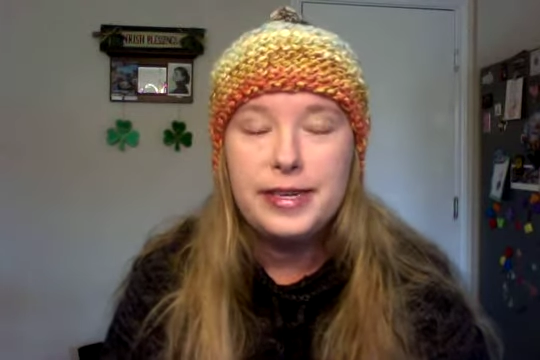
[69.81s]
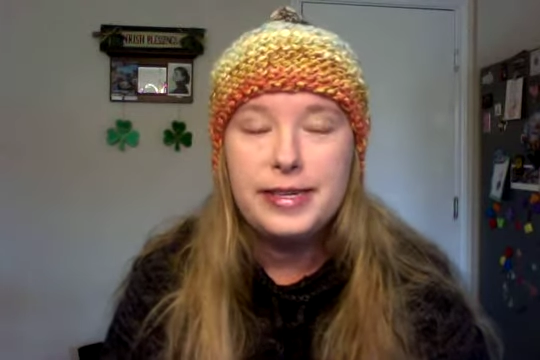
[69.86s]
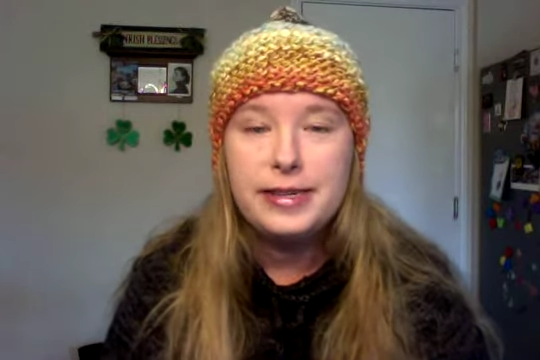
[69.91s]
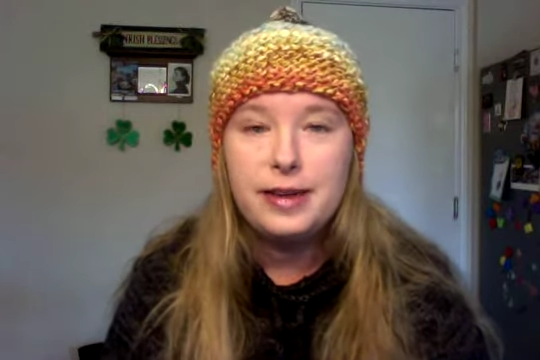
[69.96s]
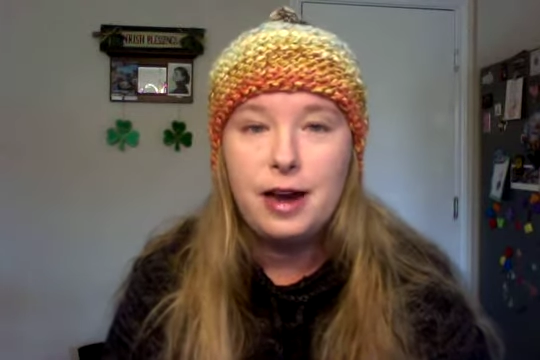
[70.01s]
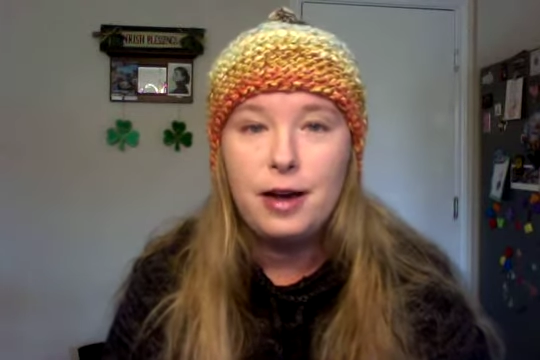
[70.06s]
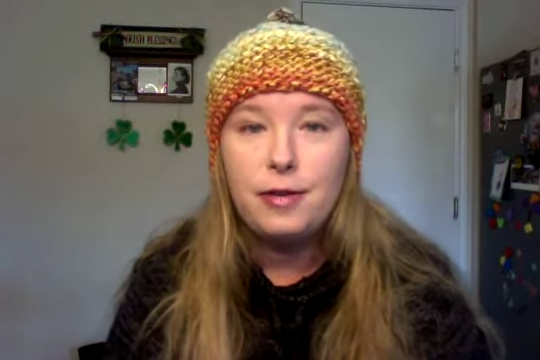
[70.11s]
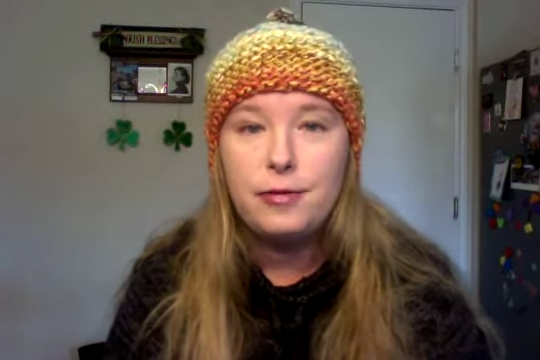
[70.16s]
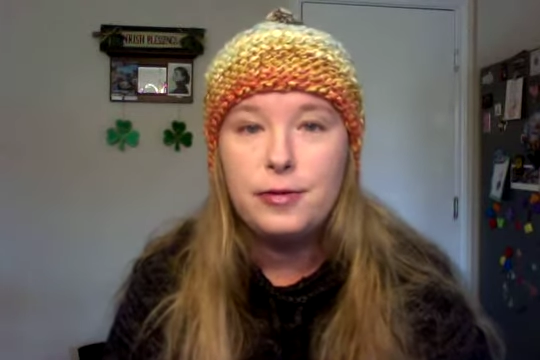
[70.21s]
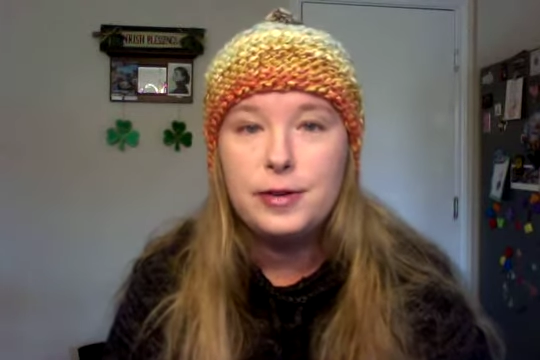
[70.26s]

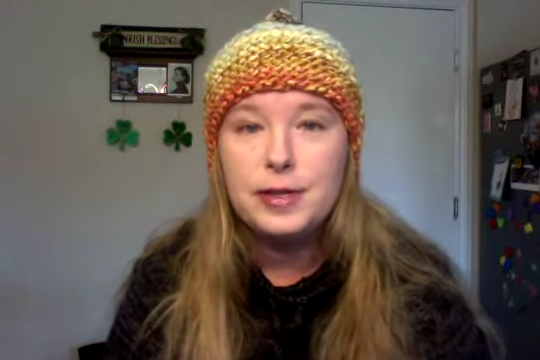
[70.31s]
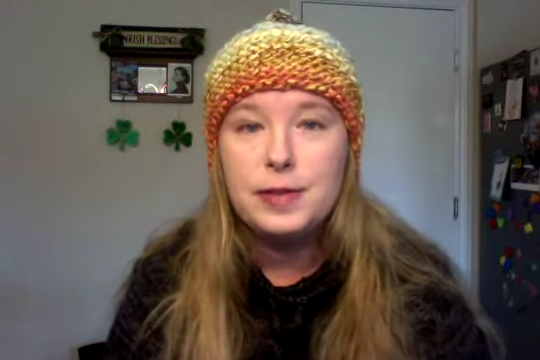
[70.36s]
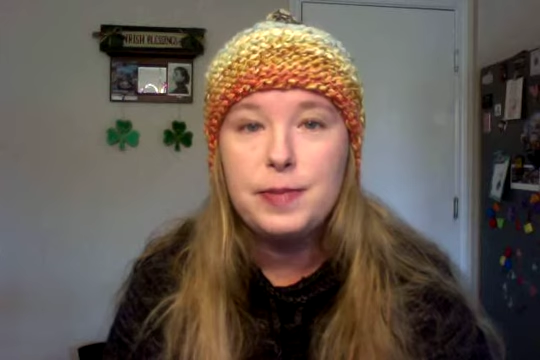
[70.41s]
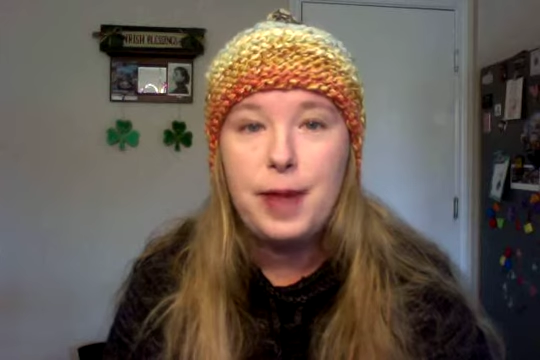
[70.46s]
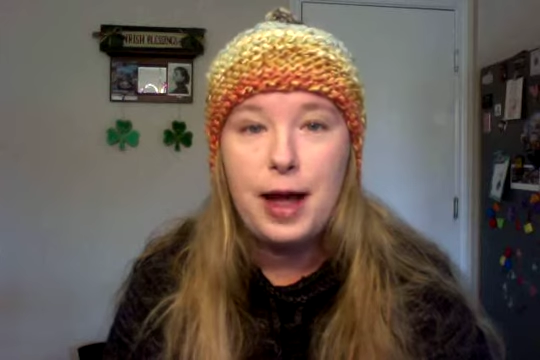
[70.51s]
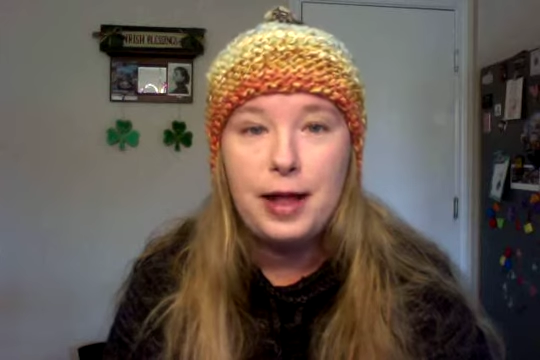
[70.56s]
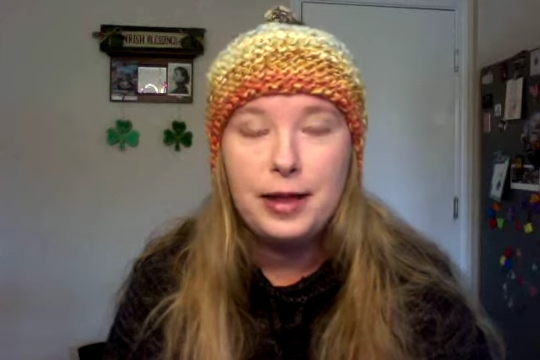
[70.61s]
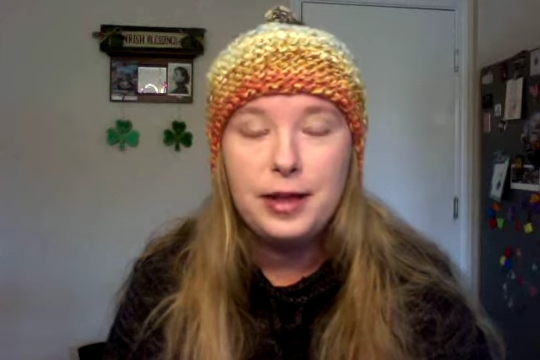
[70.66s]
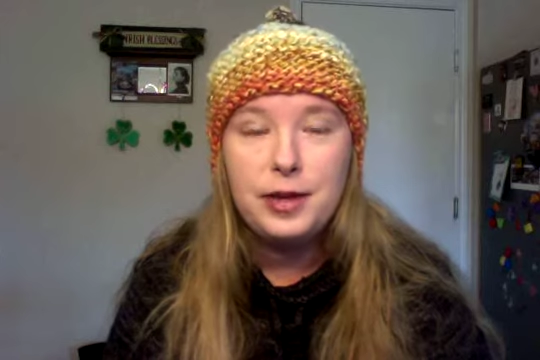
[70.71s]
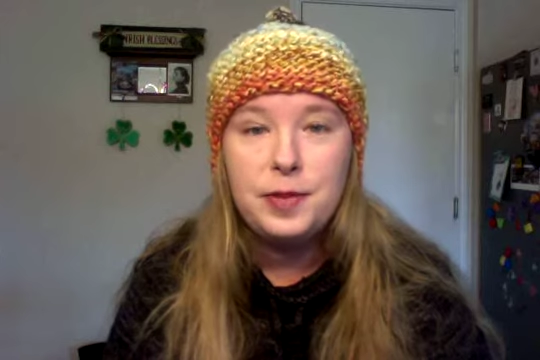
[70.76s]
stuff was
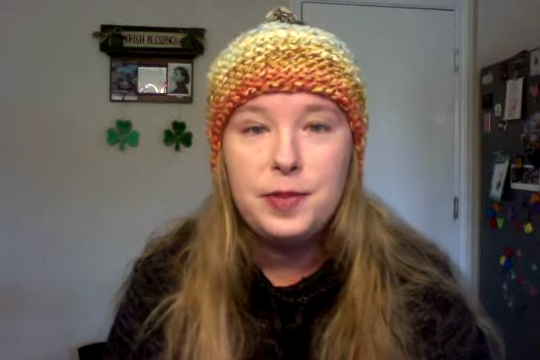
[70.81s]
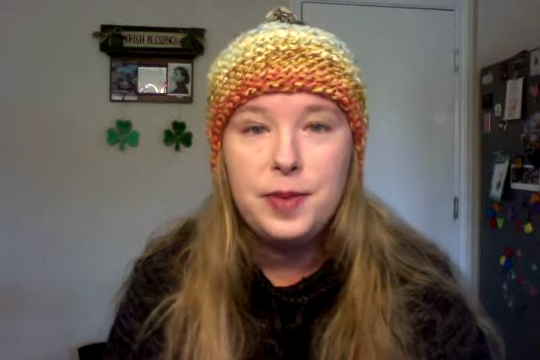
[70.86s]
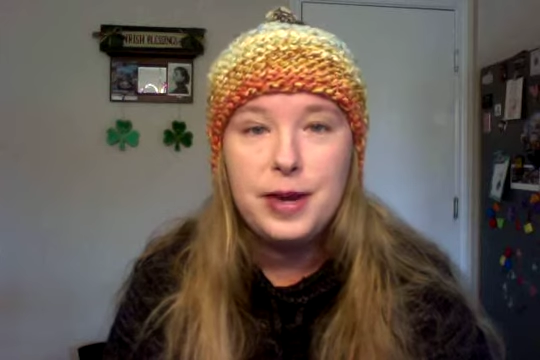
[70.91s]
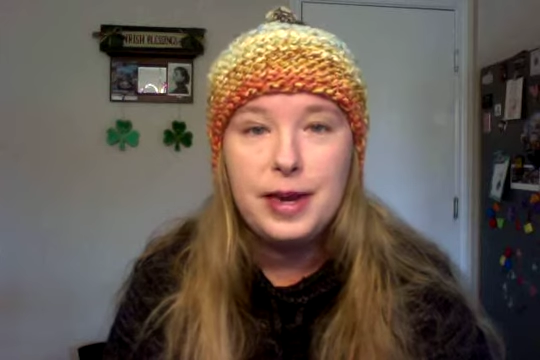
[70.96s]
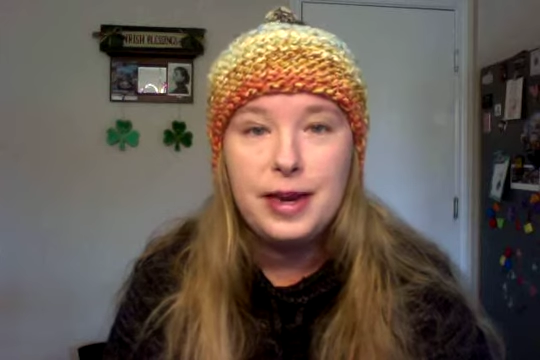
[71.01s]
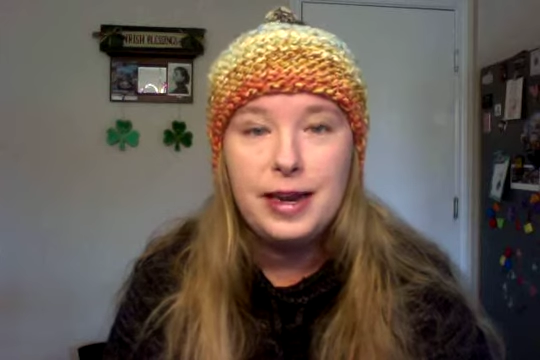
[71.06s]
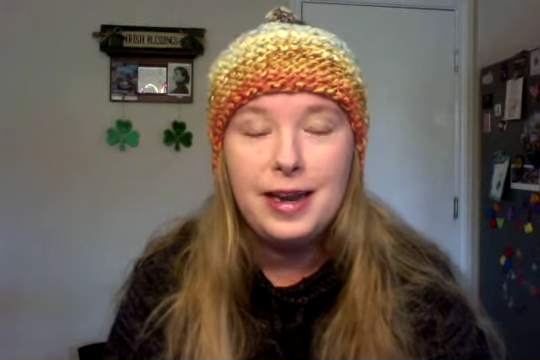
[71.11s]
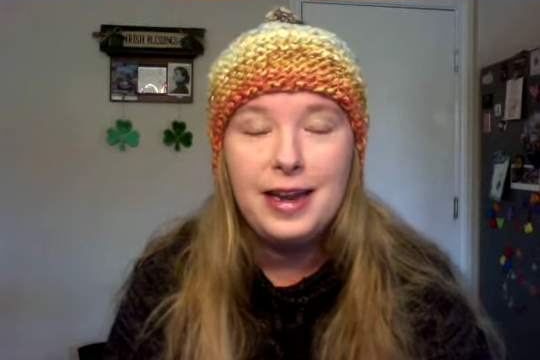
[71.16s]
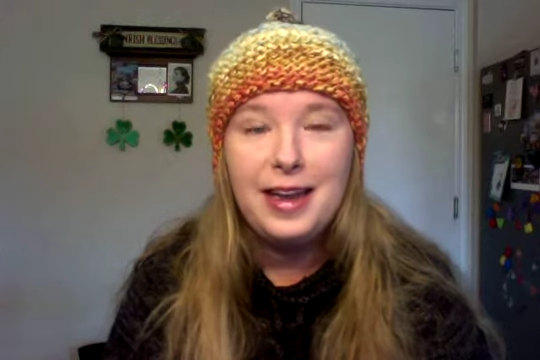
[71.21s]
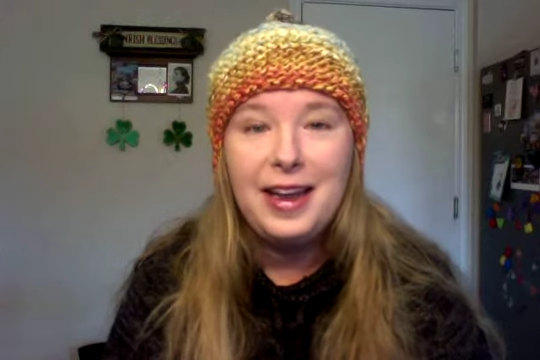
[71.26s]
Malin
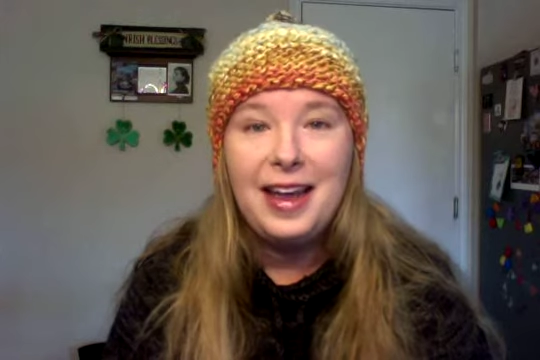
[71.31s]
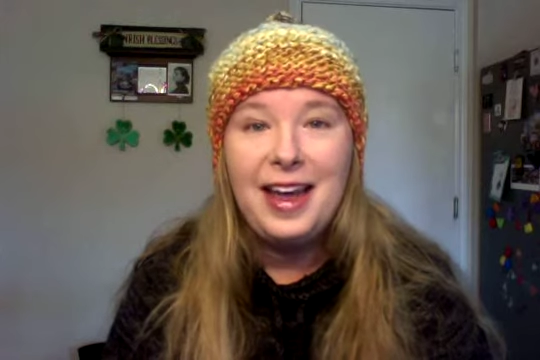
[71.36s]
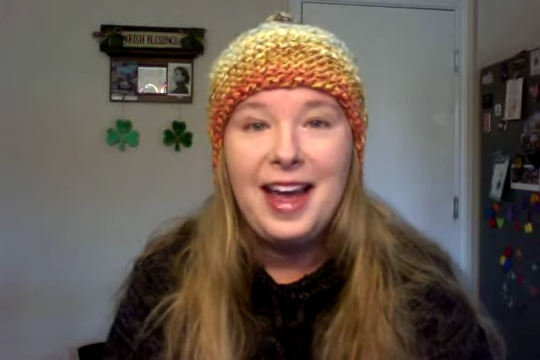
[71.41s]
B,